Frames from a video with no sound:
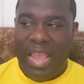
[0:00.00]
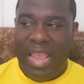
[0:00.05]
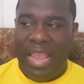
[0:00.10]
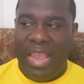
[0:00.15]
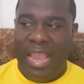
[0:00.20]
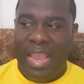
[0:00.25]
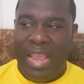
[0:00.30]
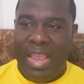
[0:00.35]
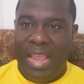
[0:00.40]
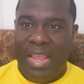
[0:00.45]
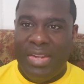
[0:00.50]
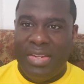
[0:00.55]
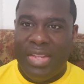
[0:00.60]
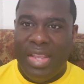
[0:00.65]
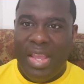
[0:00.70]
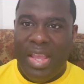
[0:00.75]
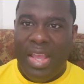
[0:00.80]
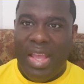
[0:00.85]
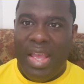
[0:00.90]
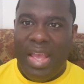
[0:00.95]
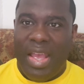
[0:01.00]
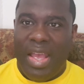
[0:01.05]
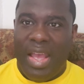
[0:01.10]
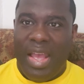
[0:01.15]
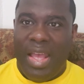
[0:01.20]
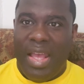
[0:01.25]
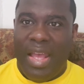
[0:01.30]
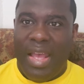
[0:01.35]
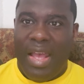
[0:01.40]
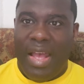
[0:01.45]
And
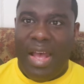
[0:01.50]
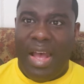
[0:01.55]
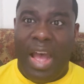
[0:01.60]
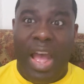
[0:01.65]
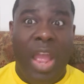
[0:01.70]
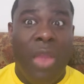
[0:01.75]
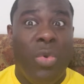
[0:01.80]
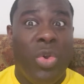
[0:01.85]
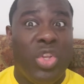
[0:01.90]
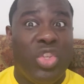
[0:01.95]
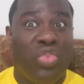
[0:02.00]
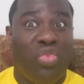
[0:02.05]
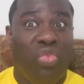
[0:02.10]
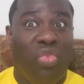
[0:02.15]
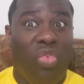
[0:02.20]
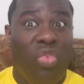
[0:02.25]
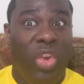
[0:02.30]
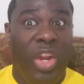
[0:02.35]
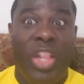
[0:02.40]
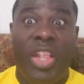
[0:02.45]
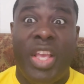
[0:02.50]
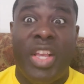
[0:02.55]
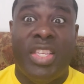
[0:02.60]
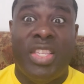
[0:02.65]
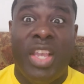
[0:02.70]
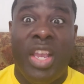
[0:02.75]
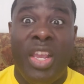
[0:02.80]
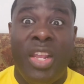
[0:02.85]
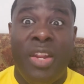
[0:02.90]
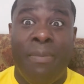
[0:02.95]
I was really
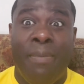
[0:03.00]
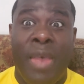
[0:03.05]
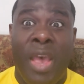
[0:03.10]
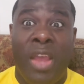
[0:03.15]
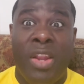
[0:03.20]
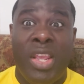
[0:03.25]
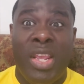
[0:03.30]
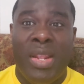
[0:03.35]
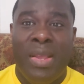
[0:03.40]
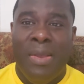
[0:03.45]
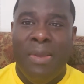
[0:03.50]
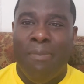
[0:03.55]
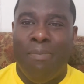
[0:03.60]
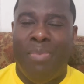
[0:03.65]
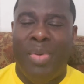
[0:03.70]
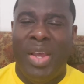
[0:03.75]
excited about it,